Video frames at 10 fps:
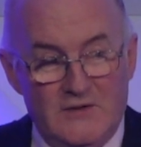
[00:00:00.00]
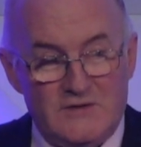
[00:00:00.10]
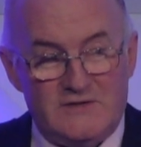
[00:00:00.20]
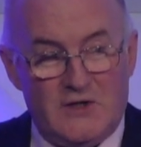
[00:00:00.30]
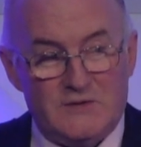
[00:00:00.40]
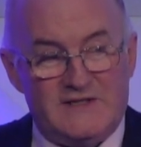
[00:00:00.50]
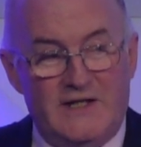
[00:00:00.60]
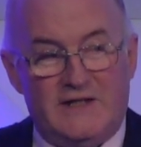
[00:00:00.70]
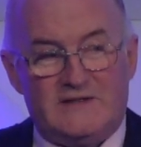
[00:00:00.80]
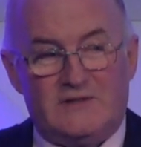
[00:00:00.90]
So
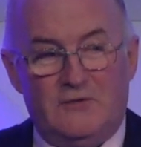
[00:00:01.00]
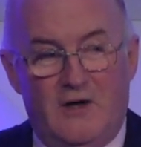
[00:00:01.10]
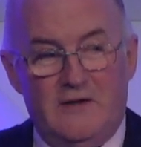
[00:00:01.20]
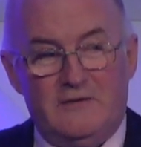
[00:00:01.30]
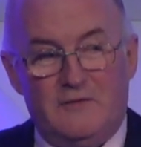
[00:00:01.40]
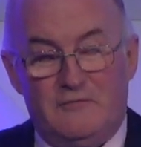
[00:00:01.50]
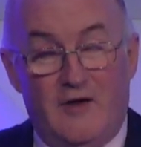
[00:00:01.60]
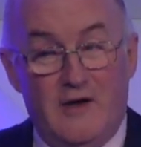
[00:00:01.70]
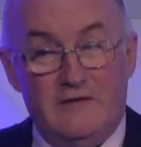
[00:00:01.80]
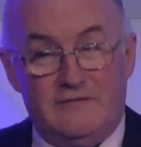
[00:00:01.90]
6 rather than
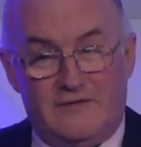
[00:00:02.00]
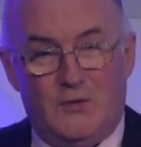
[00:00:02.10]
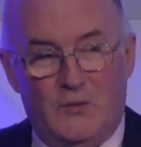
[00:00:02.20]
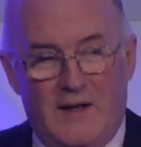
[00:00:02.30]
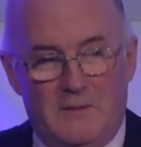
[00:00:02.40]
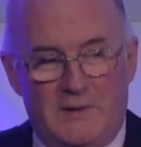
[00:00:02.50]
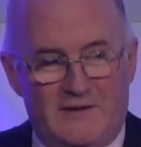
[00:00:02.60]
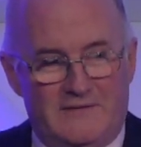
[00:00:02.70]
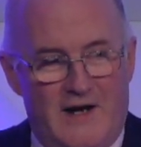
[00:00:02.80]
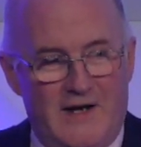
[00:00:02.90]
5 could well be
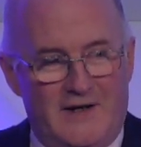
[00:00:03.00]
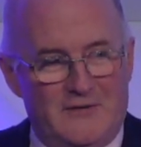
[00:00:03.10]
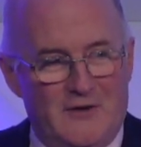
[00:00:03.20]
the target